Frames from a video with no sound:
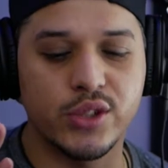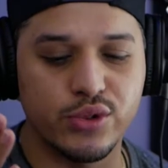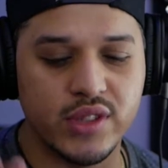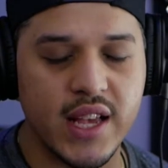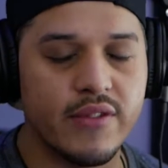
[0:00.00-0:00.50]
you
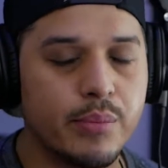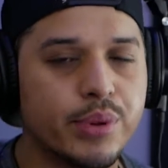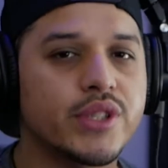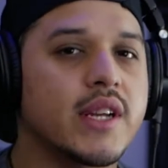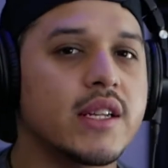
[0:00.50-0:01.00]

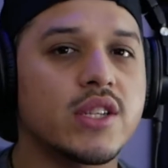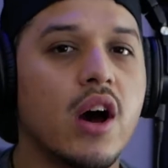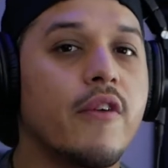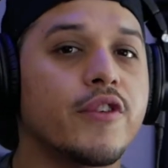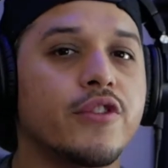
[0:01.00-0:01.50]
7%
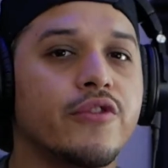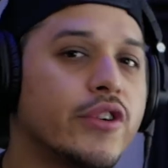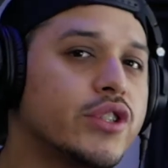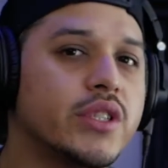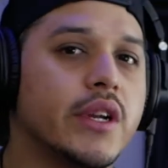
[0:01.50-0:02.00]
off your
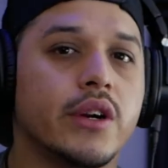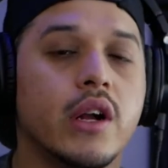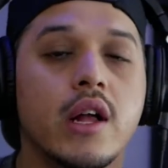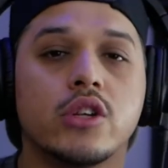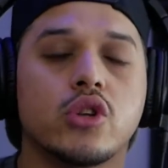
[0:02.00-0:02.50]
first year,
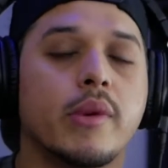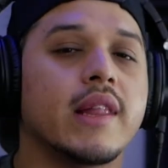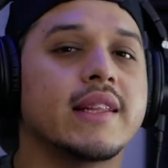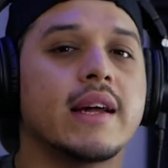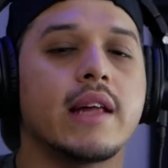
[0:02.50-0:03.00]
so I'm going to
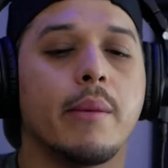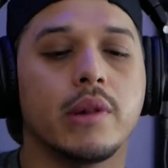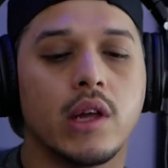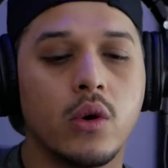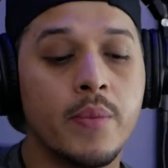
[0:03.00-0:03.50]
link that down
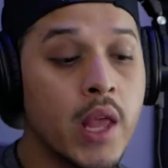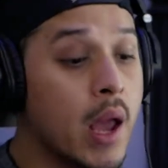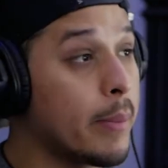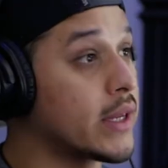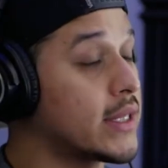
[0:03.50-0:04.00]
below.
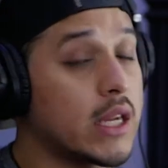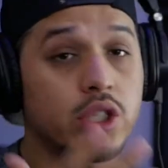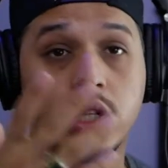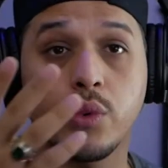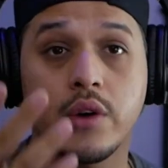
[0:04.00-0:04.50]
But
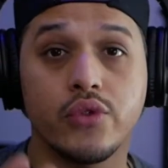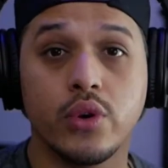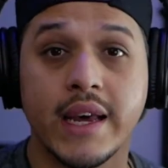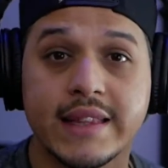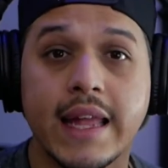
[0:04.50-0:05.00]
essentially, whenever you
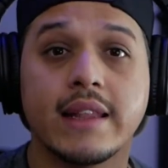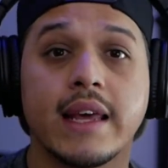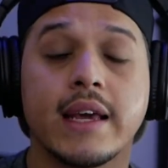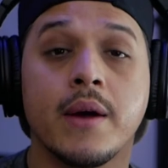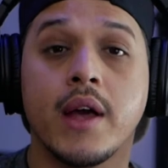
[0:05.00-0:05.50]
hit that
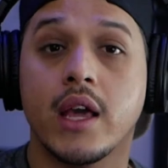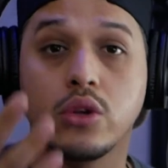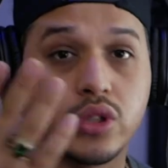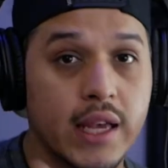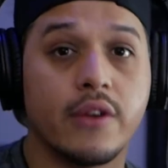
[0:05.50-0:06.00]
link and you
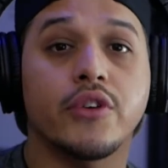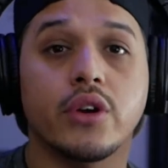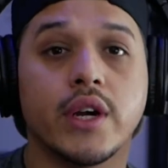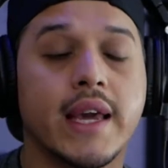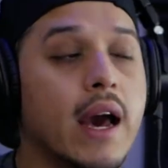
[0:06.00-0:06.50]
sign up for
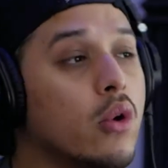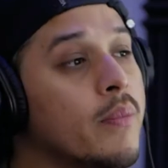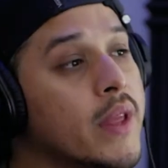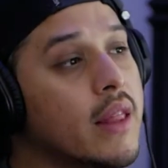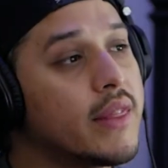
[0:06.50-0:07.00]
your account,
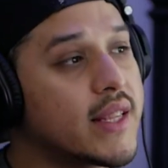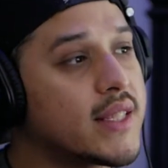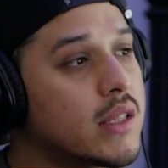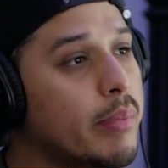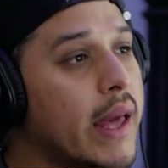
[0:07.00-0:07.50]
this
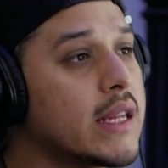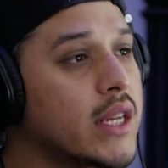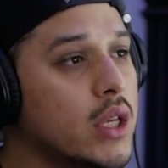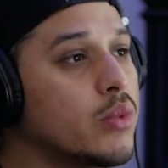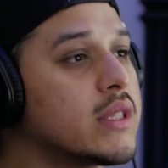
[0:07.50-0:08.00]
is the page that
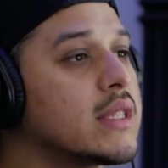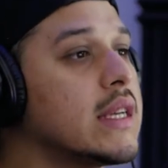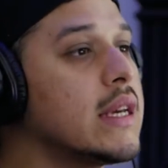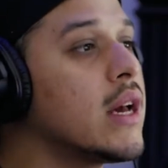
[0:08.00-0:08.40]
you would see